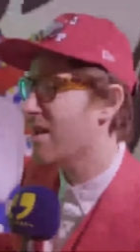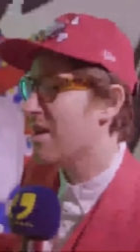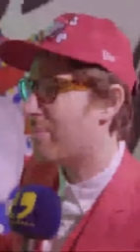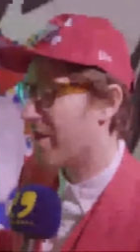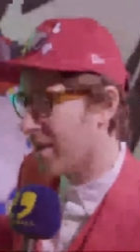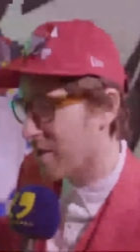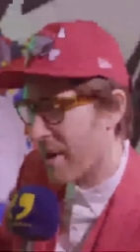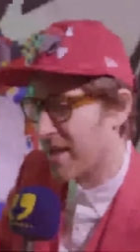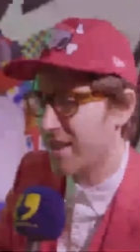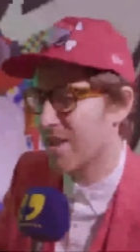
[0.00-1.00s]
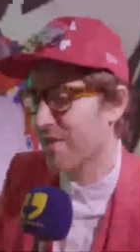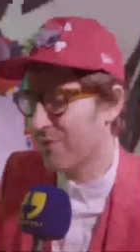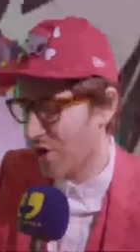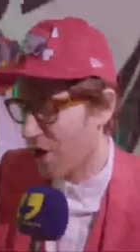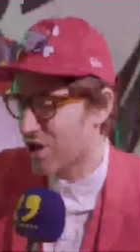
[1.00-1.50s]
But then the paintings have
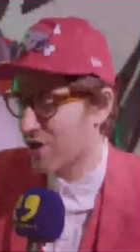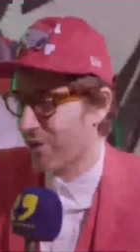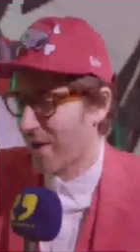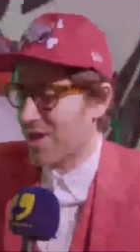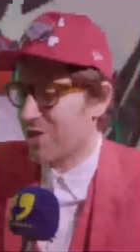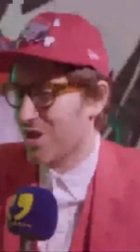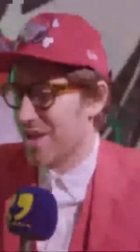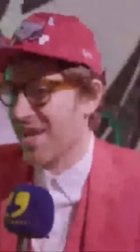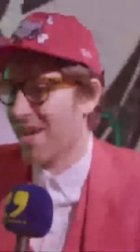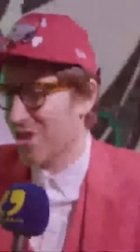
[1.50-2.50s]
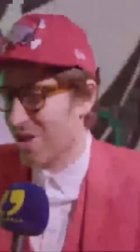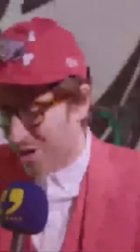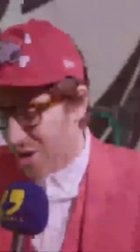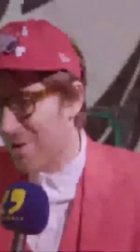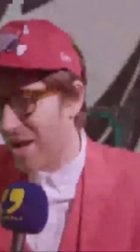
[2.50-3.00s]
lots of extra details and are
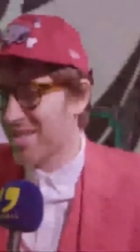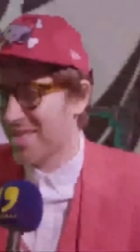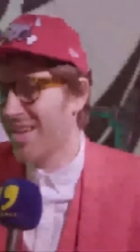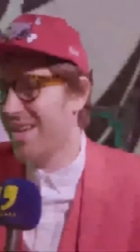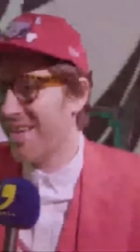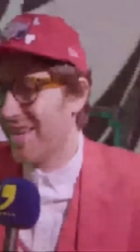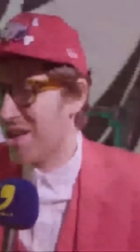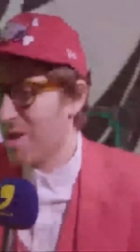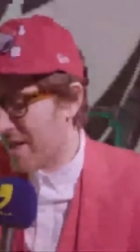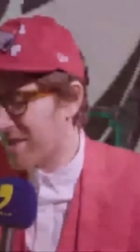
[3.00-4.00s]
complex in the painting